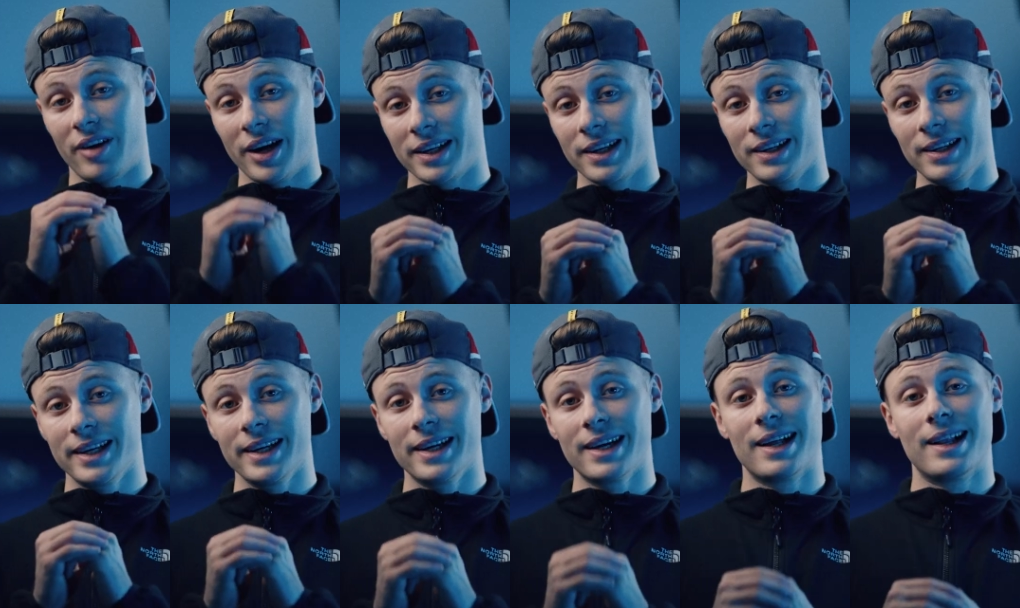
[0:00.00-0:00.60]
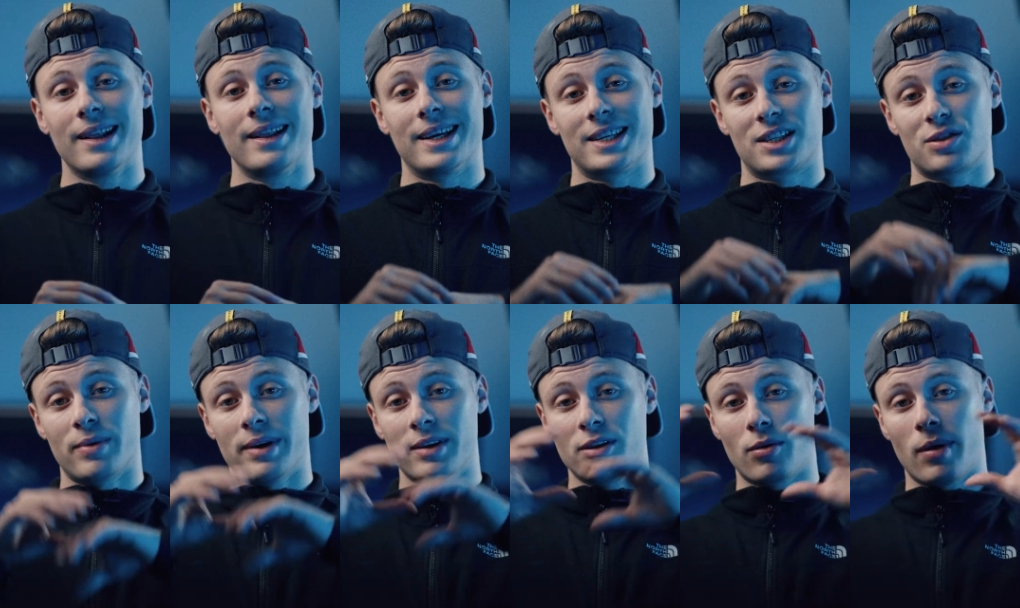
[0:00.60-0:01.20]
Finally,
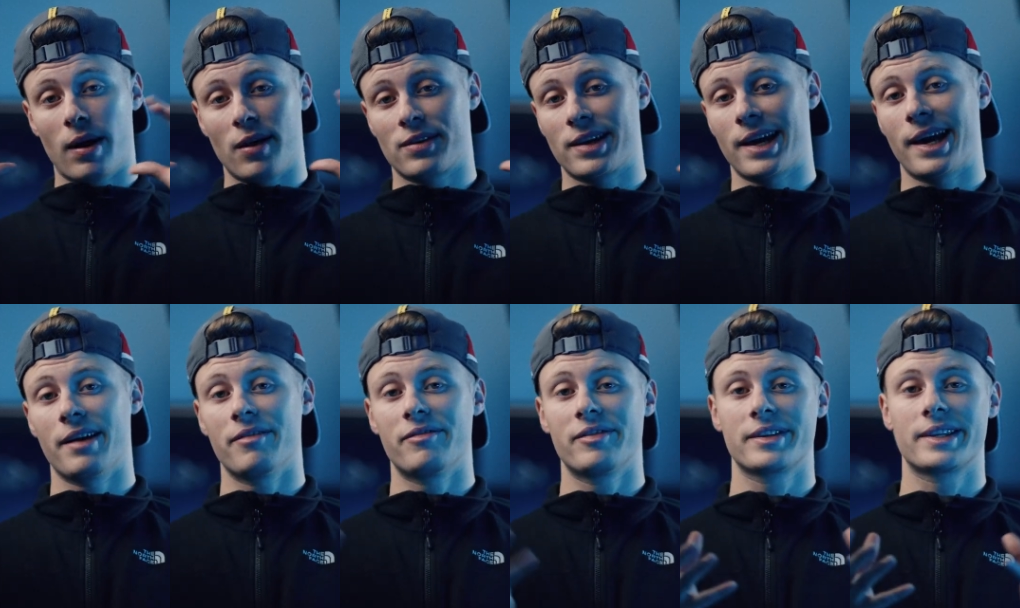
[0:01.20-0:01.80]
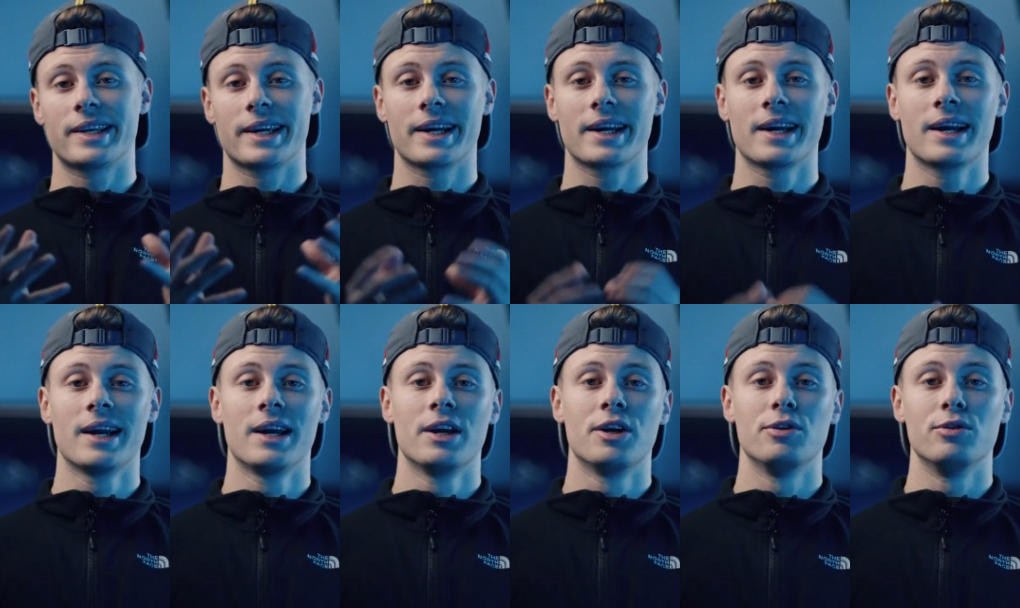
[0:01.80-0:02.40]
let's render out
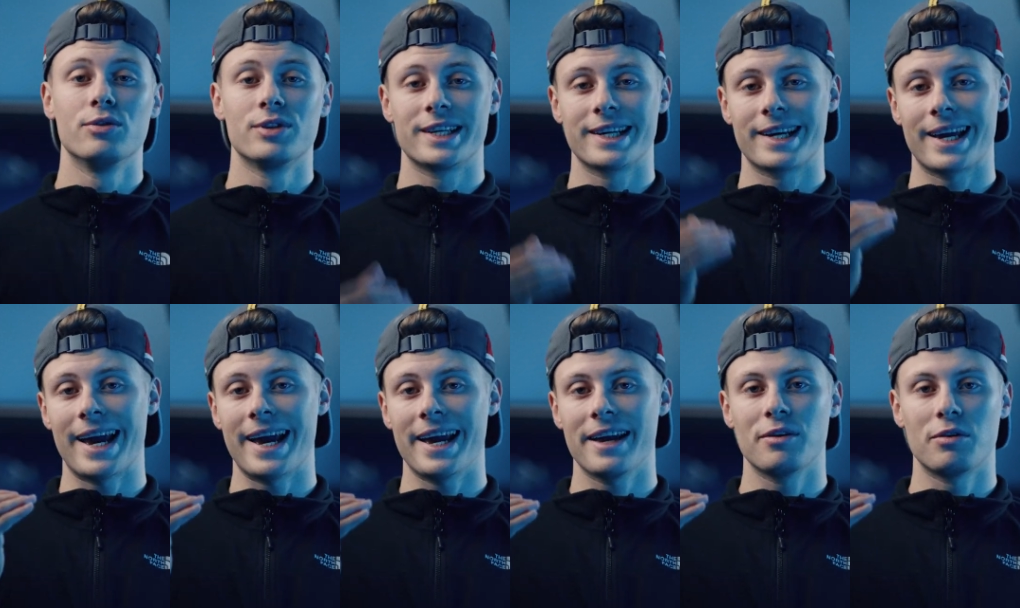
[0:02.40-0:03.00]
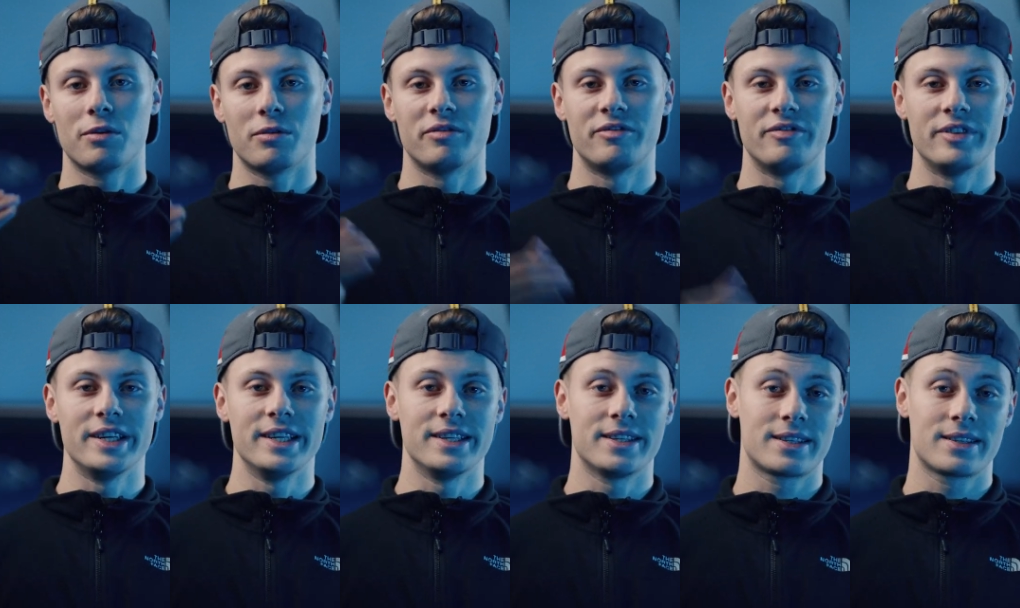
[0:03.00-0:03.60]
everything using
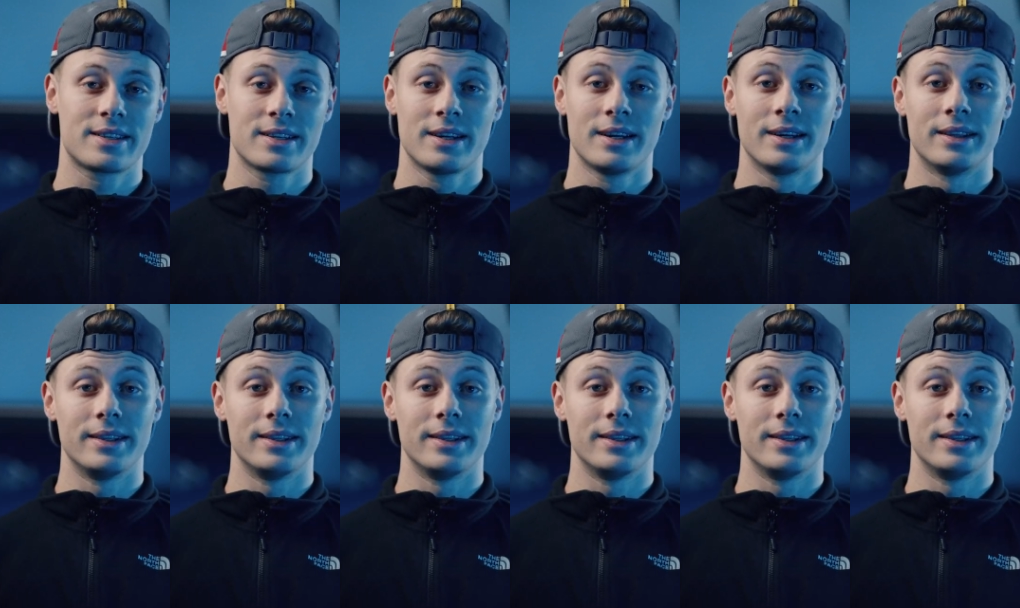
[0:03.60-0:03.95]
AOVs.